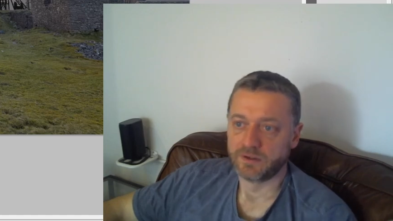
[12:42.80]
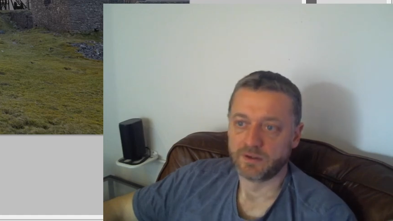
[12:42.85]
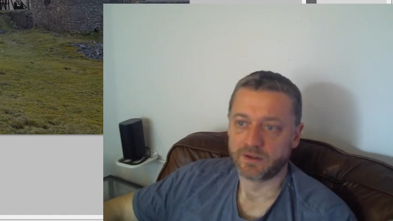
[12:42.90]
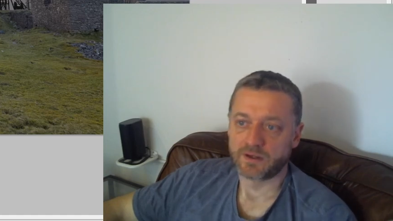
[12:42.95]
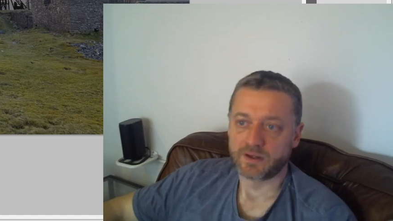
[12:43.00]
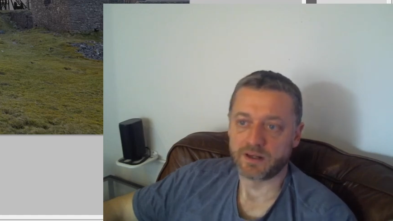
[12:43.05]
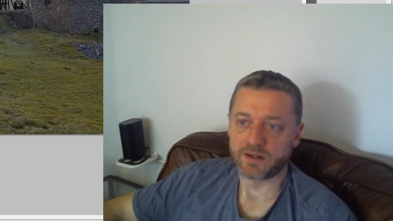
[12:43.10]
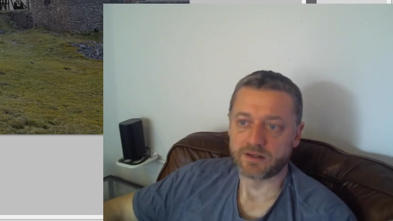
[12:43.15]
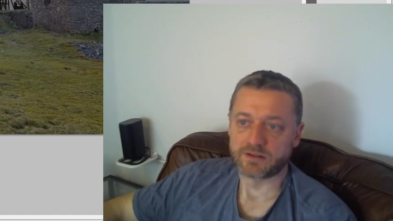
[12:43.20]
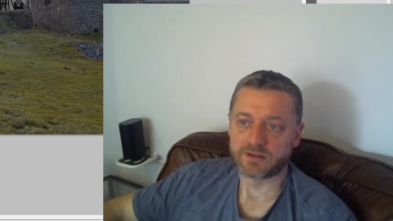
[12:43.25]

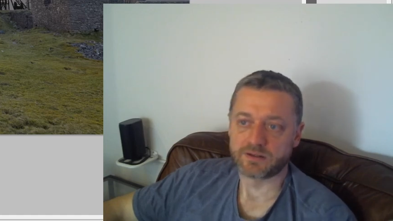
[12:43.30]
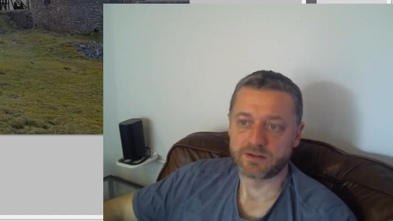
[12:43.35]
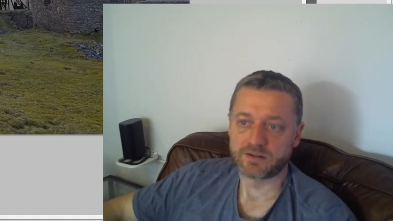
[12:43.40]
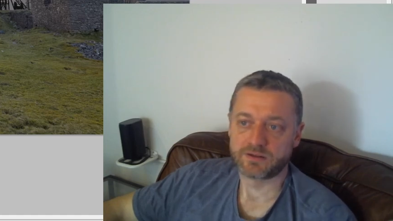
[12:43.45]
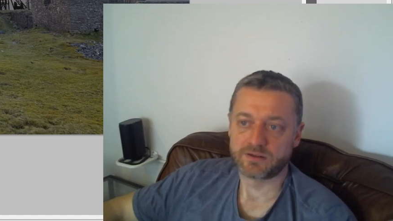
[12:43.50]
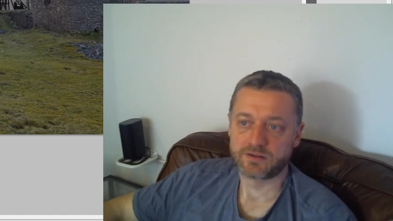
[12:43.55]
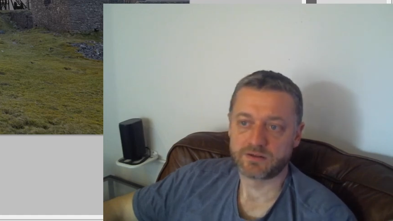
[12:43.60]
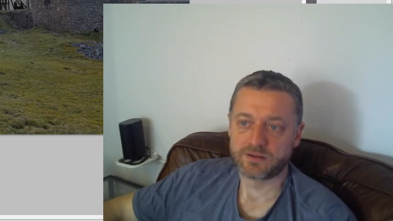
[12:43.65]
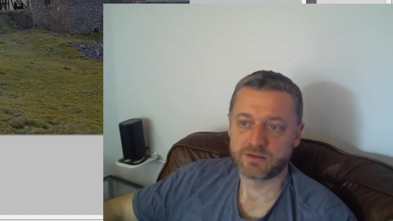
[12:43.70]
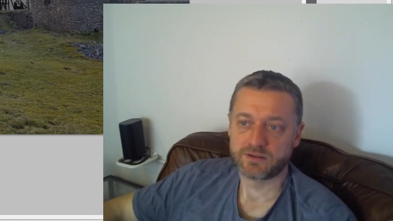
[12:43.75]
Okay, so
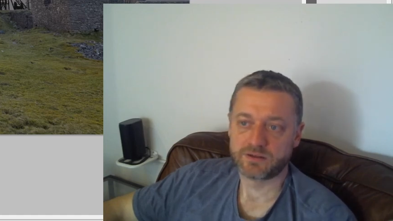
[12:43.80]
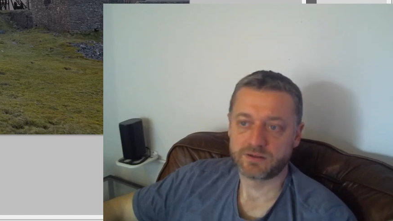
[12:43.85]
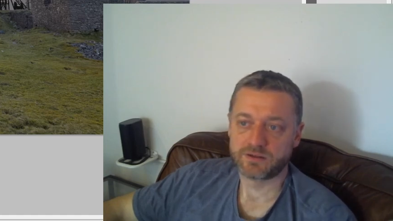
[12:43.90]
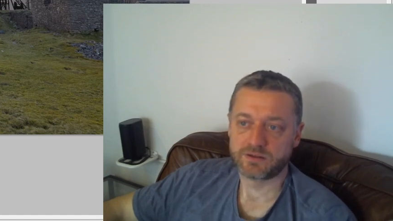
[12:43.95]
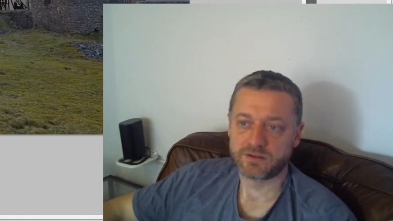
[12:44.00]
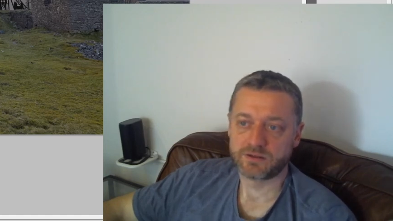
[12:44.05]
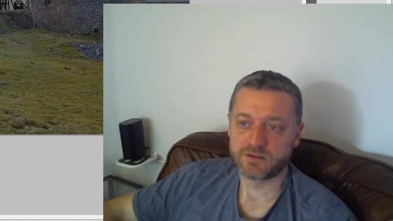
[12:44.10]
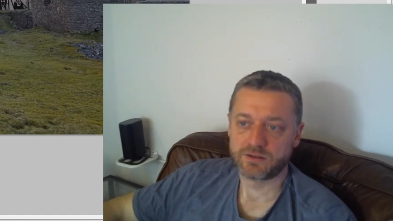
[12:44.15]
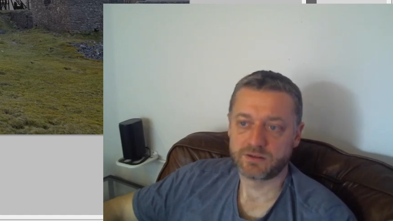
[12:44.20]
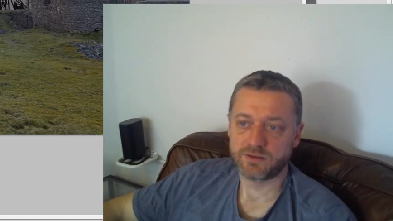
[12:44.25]

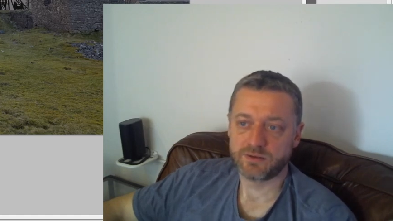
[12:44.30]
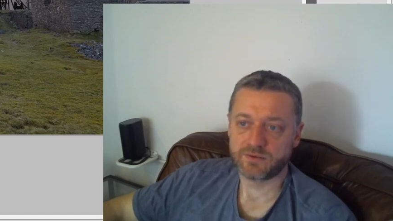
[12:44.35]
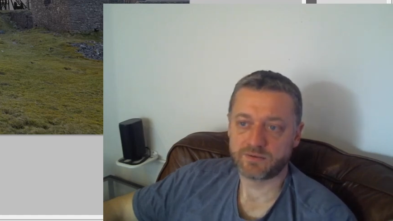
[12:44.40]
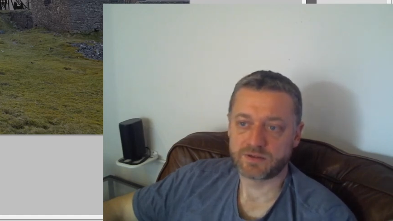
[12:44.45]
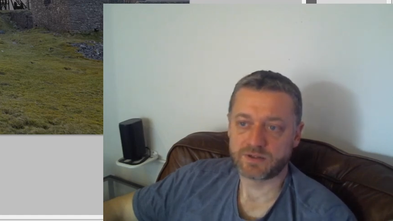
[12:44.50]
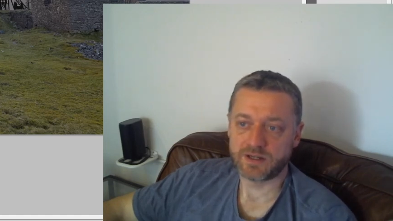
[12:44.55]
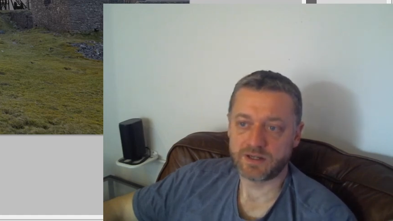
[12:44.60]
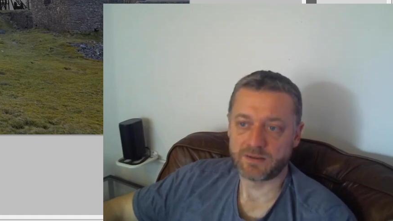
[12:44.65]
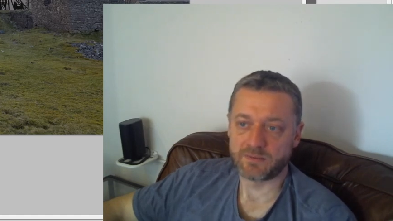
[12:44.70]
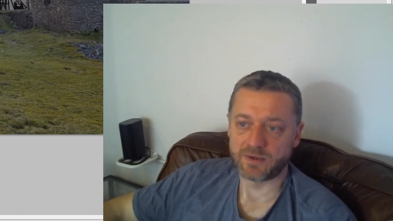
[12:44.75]
2 of the
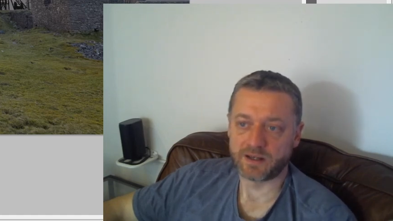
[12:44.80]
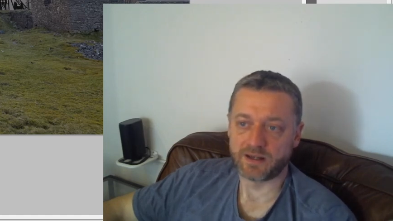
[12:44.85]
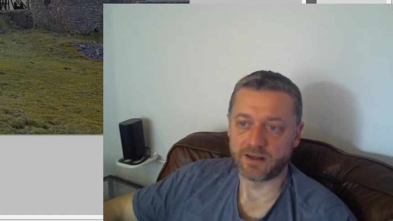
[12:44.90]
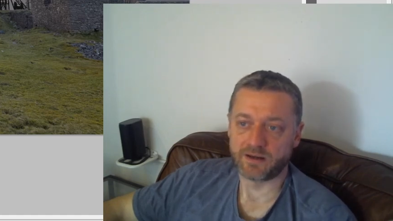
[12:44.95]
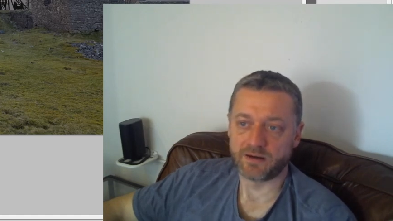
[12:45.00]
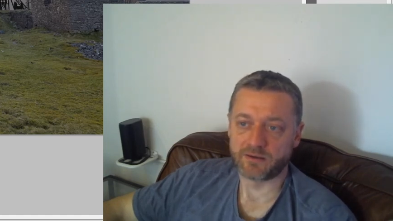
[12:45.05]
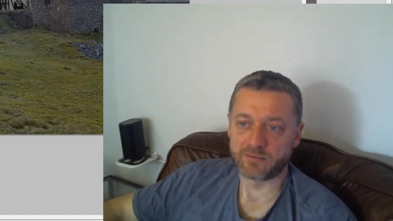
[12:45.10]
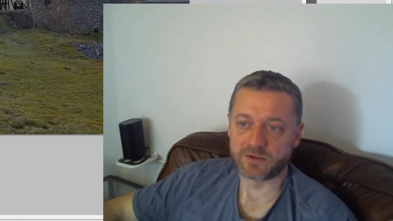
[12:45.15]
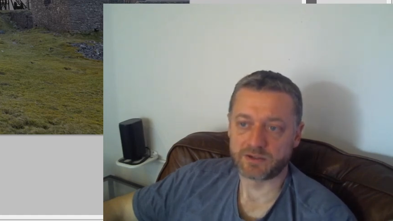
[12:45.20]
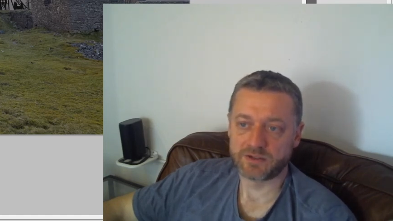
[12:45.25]
same layer.
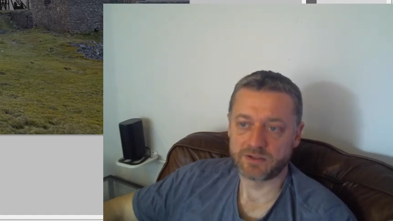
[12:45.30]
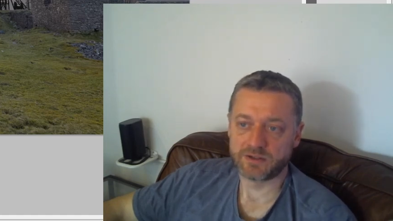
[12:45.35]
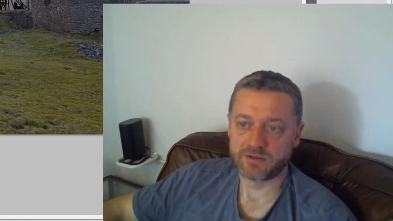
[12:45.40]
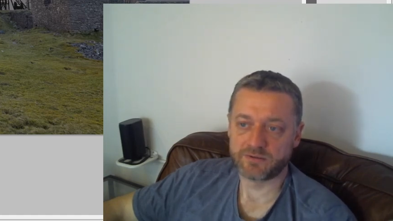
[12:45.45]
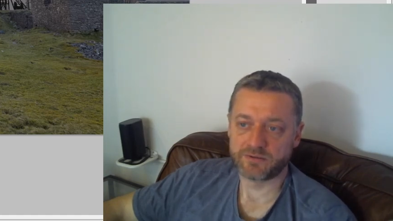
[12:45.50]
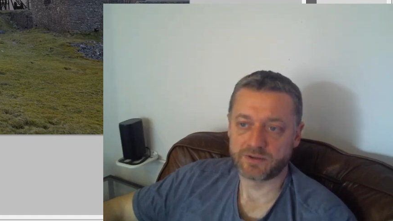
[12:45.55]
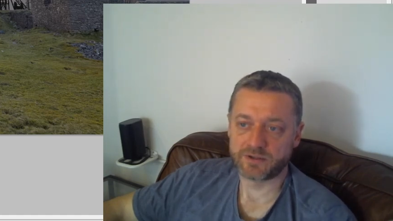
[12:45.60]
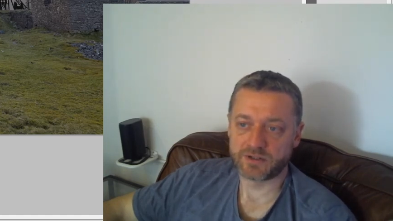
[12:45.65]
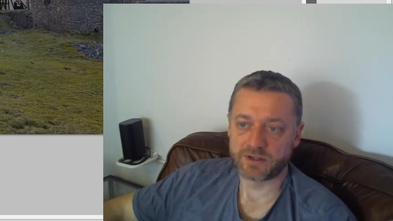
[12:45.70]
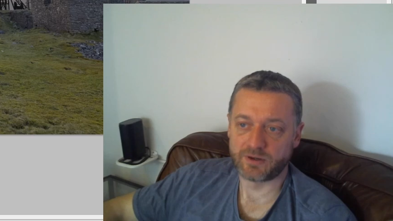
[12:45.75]
I'm going to turn off
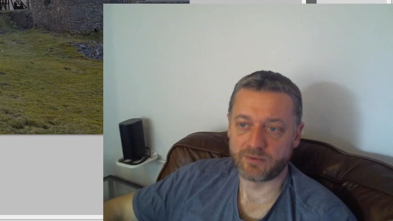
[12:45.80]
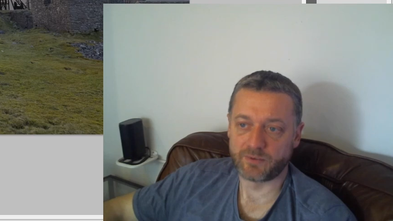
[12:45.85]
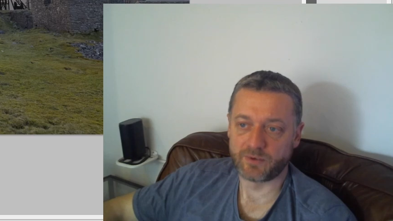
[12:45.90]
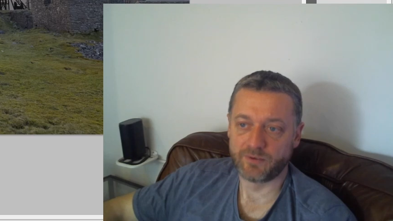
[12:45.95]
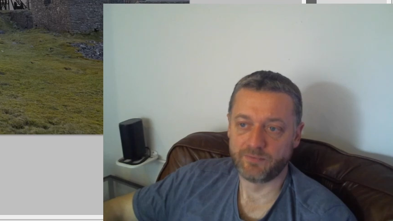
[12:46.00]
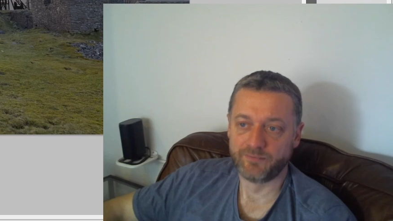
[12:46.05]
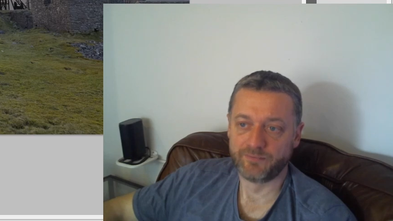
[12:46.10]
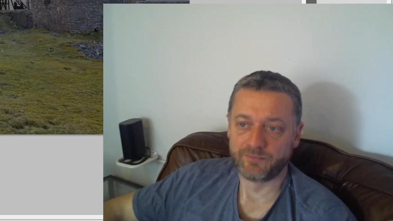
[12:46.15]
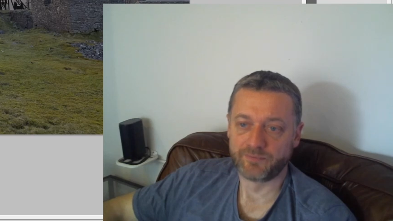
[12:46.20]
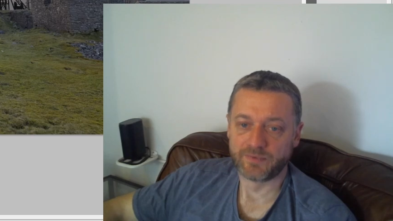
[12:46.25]
the top one.